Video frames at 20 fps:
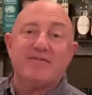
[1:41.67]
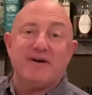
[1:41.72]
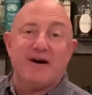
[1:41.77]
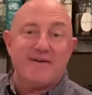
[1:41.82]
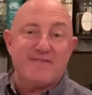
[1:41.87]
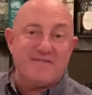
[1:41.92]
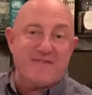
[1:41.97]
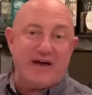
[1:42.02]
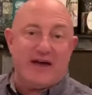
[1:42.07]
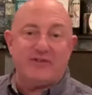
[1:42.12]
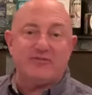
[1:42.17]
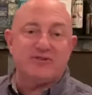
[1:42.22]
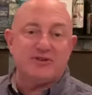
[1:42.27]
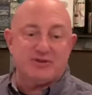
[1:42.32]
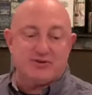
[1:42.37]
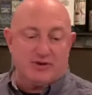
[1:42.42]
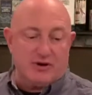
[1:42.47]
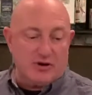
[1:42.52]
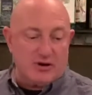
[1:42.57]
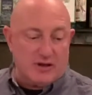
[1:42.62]
a fancy
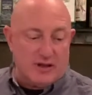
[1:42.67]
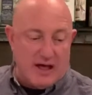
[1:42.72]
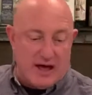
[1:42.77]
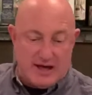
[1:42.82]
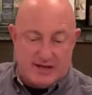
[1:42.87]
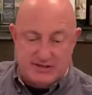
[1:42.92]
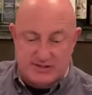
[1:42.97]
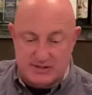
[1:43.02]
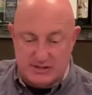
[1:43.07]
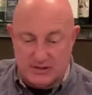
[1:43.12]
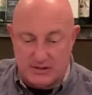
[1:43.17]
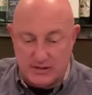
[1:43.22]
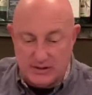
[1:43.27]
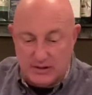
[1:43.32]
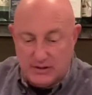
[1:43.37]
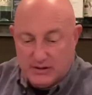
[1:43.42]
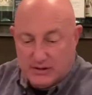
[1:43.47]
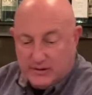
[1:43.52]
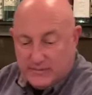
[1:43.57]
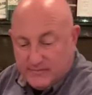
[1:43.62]
stir glass,
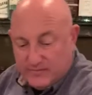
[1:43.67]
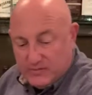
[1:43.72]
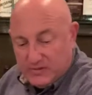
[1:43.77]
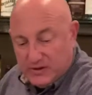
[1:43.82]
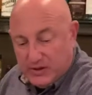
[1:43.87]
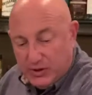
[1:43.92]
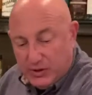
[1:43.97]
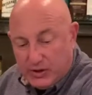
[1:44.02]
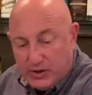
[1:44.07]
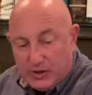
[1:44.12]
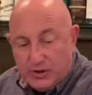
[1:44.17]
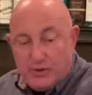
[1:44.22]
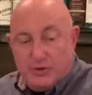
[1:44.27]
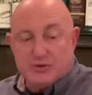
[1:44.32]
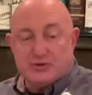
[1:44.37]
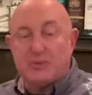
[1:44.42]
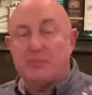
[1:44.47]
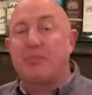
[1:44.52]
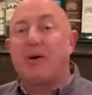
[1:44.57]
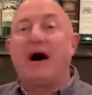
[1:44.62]
you can
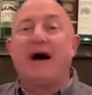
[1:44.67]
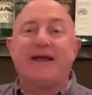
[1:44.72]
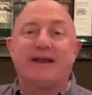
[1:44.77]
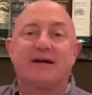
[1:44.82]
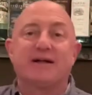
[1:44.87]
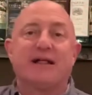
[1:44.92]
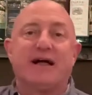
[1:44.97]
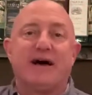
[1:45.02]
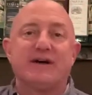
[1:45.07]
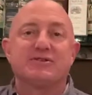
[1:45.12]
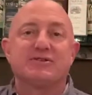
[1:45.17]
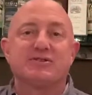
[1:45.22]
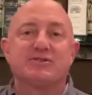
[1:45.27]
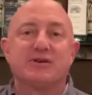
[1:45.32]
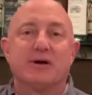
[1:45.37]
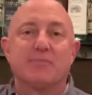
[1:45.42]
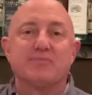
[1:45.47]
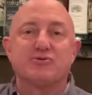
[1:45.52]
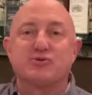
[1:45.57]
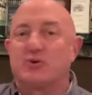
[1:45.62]
use a pint glass of
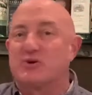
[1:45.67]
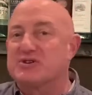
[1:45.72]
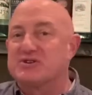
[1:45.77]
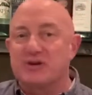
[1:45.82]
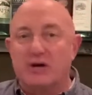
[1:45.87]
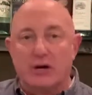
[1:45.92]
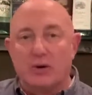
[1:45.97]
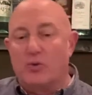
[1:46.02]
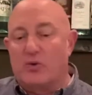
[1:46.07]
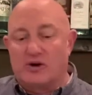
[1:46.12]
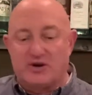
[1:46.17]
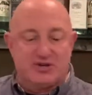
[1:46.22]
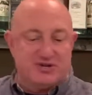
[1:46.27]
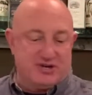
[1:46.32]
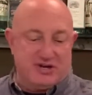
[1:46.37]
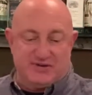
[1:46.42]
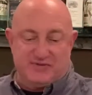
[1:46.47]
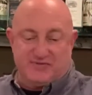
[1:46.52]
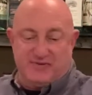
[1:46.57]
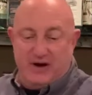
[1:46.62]
some sort. It's gonna work
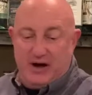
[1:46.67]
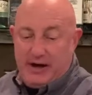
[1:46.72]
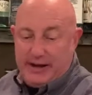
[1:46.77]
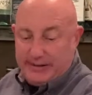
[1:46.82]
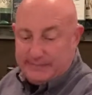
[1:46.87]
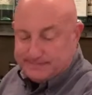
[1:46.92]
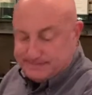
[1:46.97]
just fine.